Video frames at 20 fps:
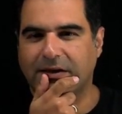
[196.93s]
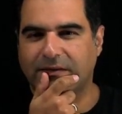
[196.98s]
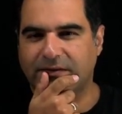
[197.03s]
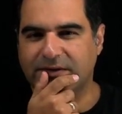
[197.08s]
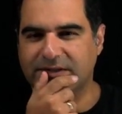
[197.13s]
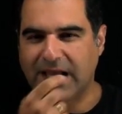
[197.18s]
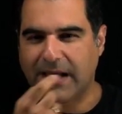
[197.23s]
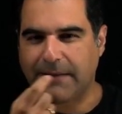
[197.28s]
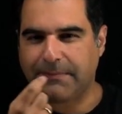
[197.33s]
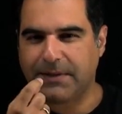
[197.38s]

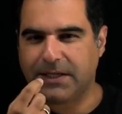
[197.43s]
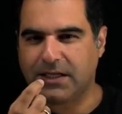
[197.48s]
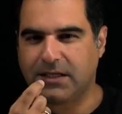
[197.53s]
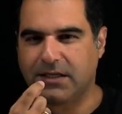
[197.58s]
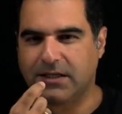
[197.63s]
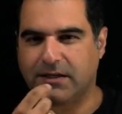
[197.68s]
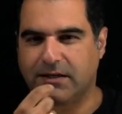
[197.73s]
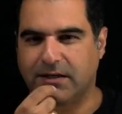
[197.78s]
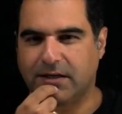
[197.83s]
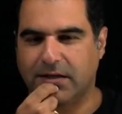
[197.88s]
What's happening
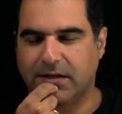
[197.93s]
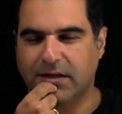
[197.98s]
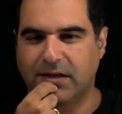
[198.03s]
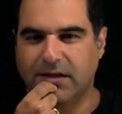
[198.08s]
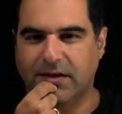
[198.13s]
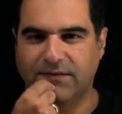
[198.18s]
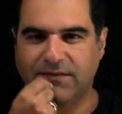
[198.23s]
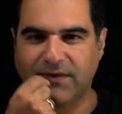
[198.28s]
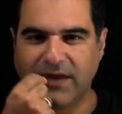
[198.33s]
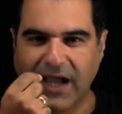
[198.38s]
here?
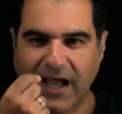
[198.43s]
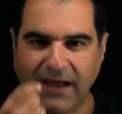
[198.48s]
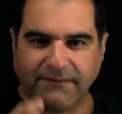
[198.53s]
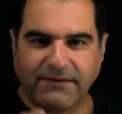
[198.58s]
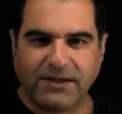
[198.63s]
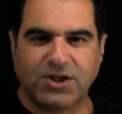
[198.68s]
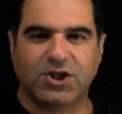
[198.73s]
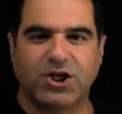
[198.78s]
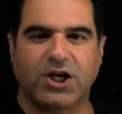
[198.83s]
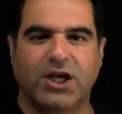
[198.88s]
We have
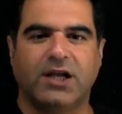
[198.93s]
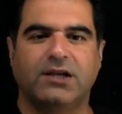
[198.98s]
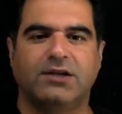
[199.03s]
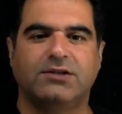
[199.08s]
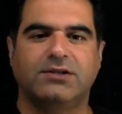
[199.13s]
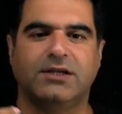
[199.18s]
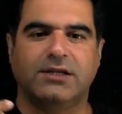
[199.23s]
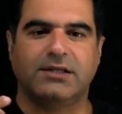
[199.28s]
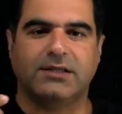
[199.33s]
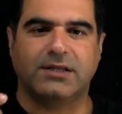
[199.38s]
a
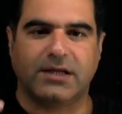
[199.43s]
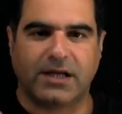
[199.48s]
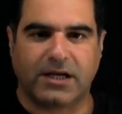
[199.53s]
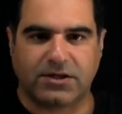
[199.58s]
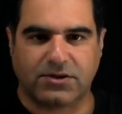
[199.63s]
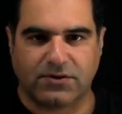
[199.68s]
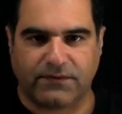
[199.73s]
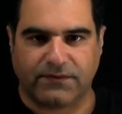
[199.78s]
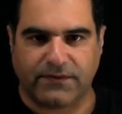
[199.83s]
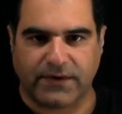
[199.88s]
change in the
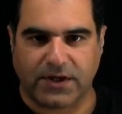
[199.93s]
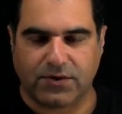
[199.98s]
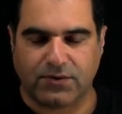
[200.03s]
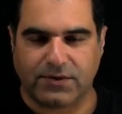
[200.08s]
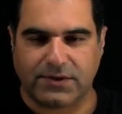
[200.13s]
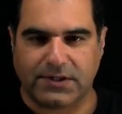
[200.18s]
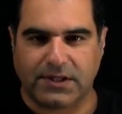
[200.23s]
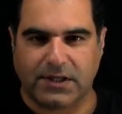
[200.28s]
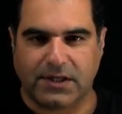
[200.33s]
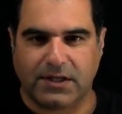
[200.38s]
natural
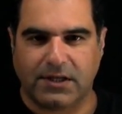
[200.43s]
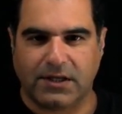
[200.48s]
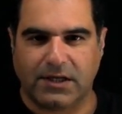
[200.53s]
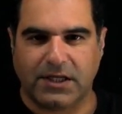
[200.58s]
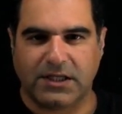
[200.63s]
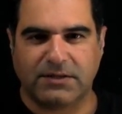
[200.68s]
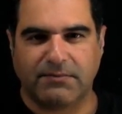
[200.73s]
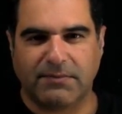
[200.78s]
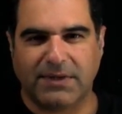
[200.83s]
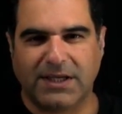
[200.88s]
frequency.
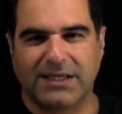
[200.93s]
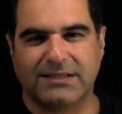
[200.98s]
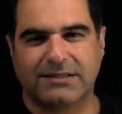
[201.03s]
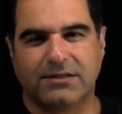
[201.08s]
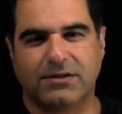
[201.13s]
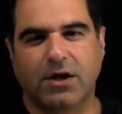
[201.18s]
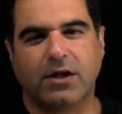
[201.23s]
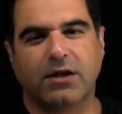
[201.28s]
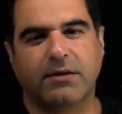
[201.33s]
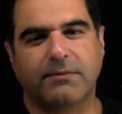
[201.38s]
It means
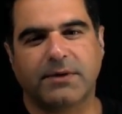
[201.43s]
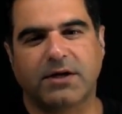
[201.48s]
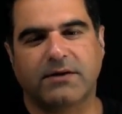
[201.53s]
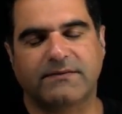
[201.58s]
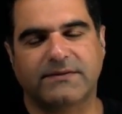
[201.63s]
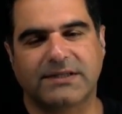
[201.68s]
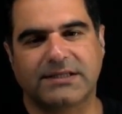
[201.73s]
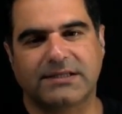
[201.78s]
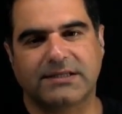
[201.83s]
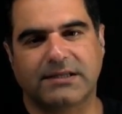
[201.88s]
the dynamic
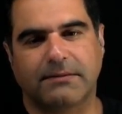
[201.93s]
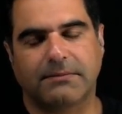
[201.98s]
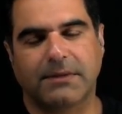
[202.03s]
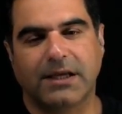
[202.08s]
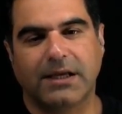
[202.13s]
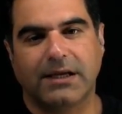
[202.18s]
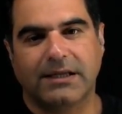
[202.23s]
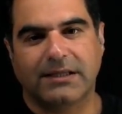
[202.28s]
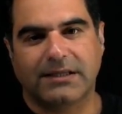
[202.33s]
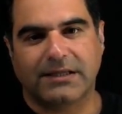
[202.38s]
of system,
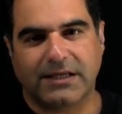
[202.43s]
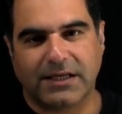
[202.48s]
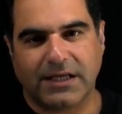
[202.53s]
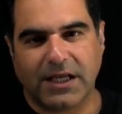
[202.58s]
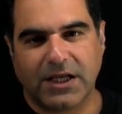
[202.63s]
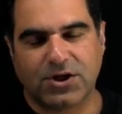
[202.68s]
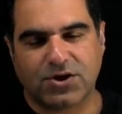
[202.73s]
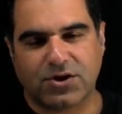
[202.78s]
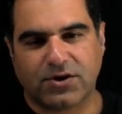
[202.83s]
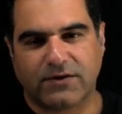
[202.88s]
the
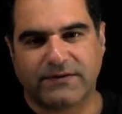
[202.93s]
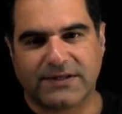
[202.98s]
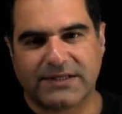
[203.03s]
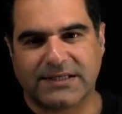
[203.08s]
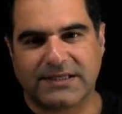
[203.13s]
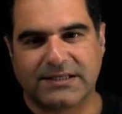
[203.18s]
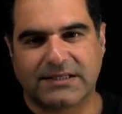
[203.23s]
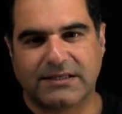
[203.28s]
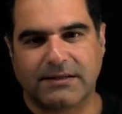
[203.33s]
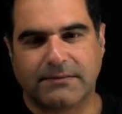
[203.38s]
nature of the
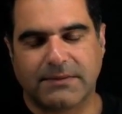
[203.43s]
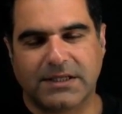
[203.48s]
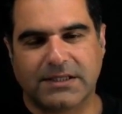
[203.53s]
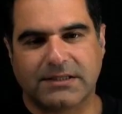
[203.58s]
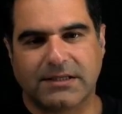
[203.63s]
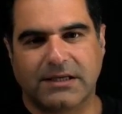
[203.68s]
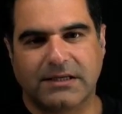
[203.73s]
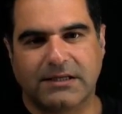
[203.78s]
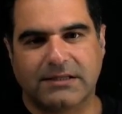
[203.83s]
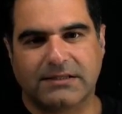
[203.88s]
system
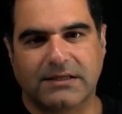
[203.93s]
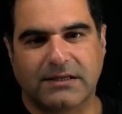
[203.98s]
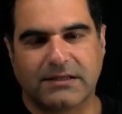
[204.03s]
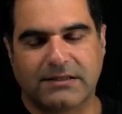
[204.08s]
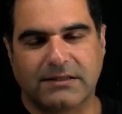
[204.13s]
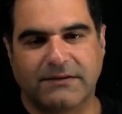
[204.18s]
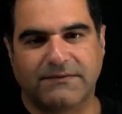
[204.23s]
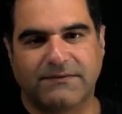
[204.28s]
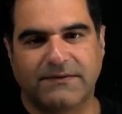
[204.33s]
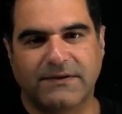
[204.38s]
is
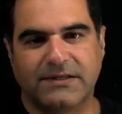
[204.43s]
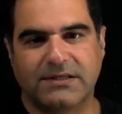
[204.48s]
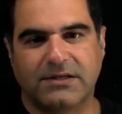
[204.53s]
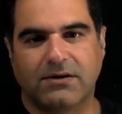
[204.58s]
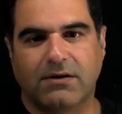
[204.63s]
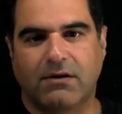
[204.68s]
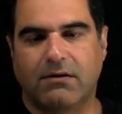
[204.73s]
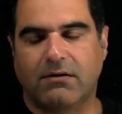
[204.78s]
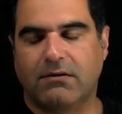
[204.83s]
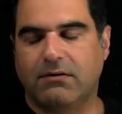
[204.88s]
the
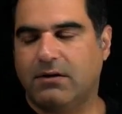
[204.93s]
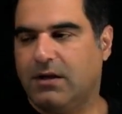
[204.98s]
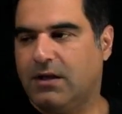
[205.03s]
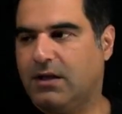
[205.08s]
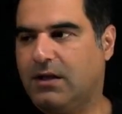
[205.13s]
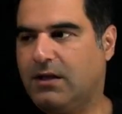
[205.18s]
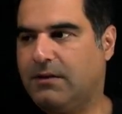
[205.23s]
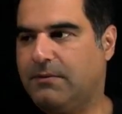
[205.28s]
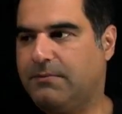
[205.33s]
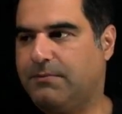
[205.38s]
physical
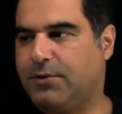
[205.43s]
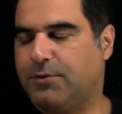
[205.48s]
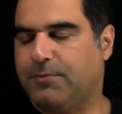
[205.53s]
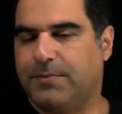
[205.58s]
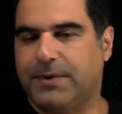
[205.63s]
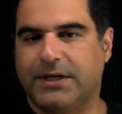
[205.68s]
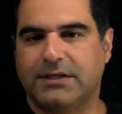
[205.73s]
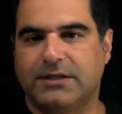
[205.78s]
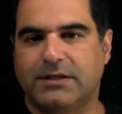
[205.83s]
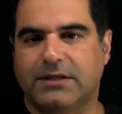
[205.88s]

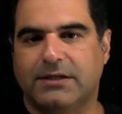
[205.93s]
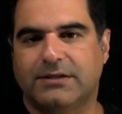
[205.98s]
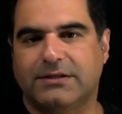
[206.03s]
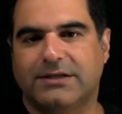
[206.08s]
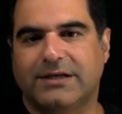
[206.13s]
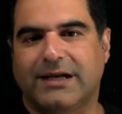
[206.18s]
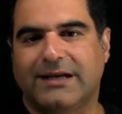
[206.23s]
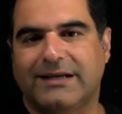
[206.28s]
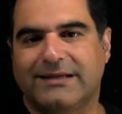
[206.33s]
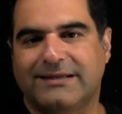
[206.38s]
property,
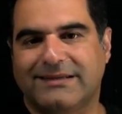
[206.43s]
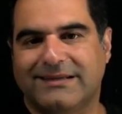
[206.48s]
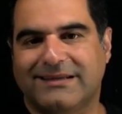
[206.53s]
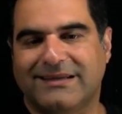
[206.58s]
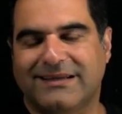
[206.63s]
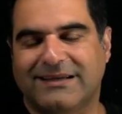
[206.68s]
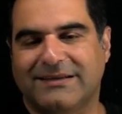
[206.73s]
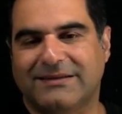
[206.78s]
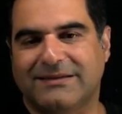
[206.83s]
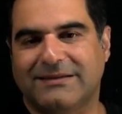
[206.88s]

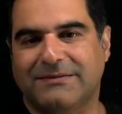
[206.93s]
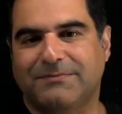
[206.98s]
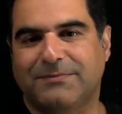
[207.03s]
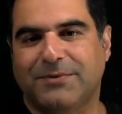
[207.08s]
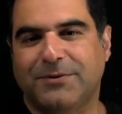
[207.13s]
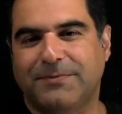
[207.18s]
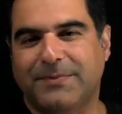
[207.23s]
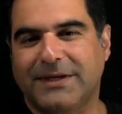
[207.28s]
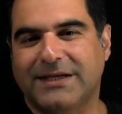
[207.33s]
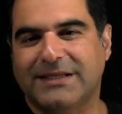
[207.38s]
the
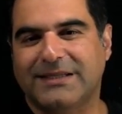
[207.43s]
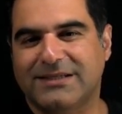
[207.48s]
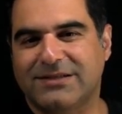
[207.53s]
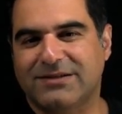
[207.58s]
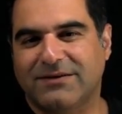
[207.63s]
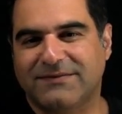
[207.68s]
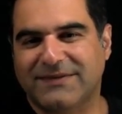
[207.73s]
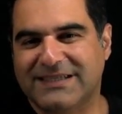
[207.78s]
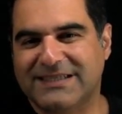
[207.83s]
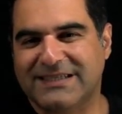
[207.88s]
properties
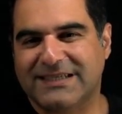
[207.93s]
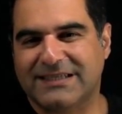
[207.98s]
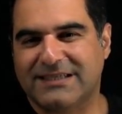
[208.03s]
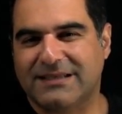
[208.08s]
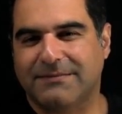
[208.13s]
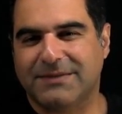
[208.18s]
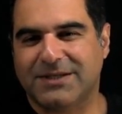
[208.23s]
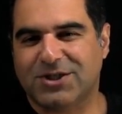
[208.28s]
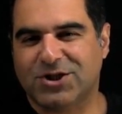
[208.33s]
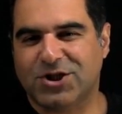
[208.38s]
of the
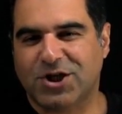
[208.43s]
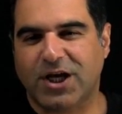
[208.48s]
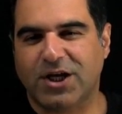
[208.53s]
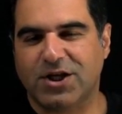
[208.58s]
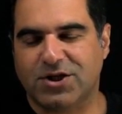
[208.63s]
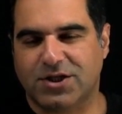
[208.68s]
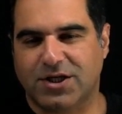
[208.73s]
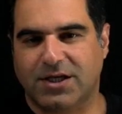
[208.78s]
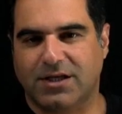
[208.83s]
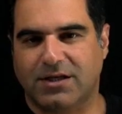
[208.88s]
system is
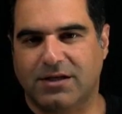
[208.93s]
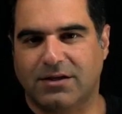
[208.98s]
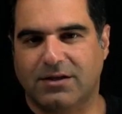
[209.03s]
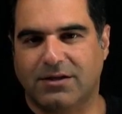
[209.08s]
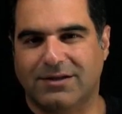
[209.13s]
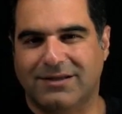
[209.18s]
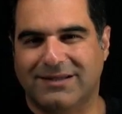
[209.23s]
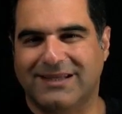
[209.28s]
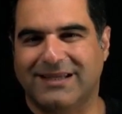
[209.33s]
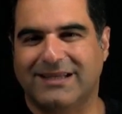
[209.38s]
changing,
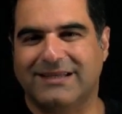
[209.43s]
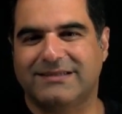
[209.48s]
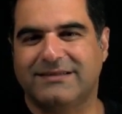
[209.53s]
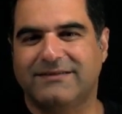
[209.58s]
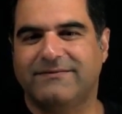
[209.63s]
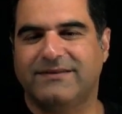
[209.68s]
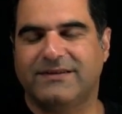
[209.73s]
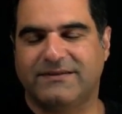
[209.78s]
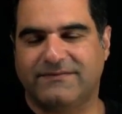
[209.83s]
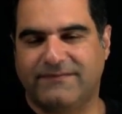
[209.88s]
the
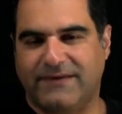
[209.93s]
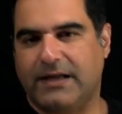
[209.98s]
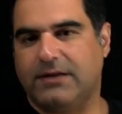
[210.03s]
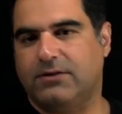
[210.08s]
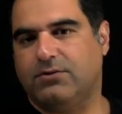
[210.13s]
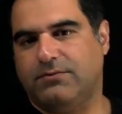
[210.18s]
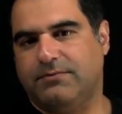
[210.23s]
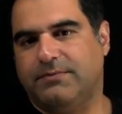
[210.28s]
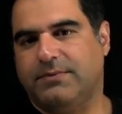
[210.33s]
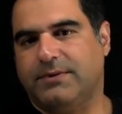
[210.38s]
stiffness
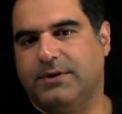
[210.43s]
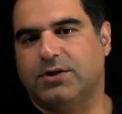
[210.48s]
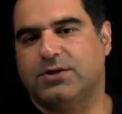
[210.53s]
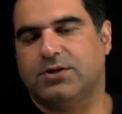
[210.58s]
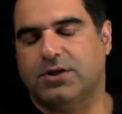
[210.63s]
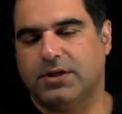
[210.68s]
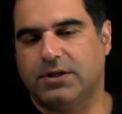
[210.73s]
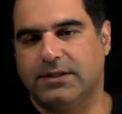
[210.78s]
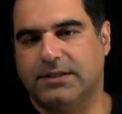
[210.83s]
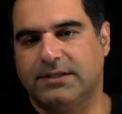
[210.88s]
value, because
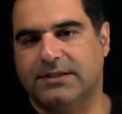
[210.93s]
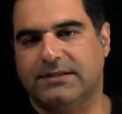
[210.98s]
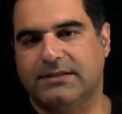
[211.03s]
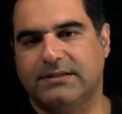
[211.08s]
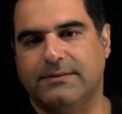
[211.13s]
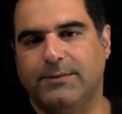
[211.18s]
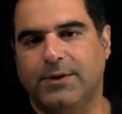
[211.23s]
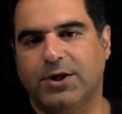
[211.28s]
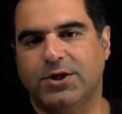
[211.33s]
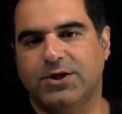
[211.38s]
this is a
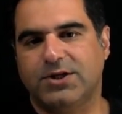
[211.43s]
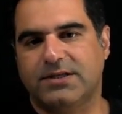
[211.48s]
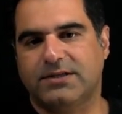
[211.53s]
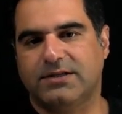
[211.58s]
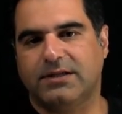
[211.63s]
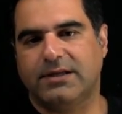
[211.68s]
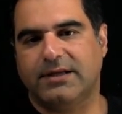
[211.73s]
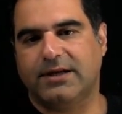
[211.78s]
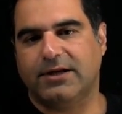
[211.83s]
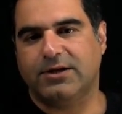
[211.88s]
simulation
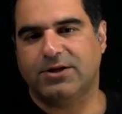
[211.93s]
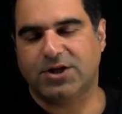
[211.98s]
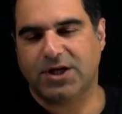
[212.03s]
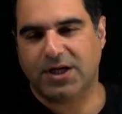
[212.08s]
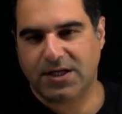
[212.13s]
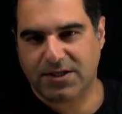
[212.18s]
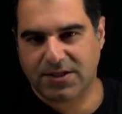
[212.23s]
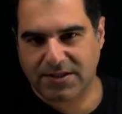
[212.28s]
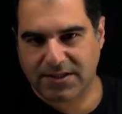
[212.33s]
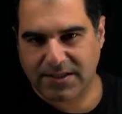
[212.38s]
study and I
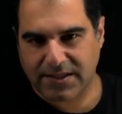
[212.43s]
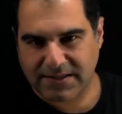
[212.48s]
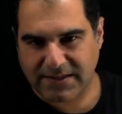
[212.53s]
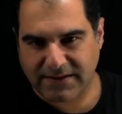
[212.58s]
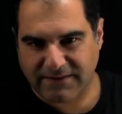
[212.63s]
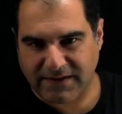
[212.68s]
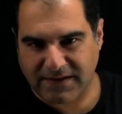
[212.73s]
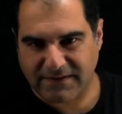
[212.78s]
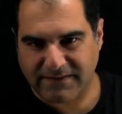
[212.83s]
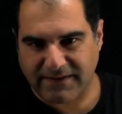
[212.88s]
changed the
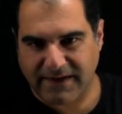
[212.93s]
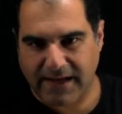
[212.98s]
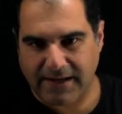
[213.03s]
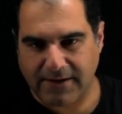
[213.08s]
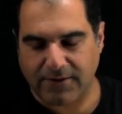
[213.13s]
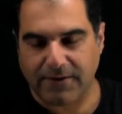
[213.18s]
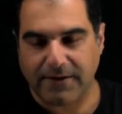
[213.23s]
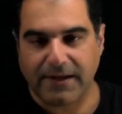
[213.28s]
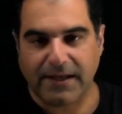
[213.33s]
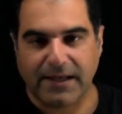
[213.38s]
stiffness
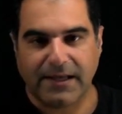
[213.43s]
value.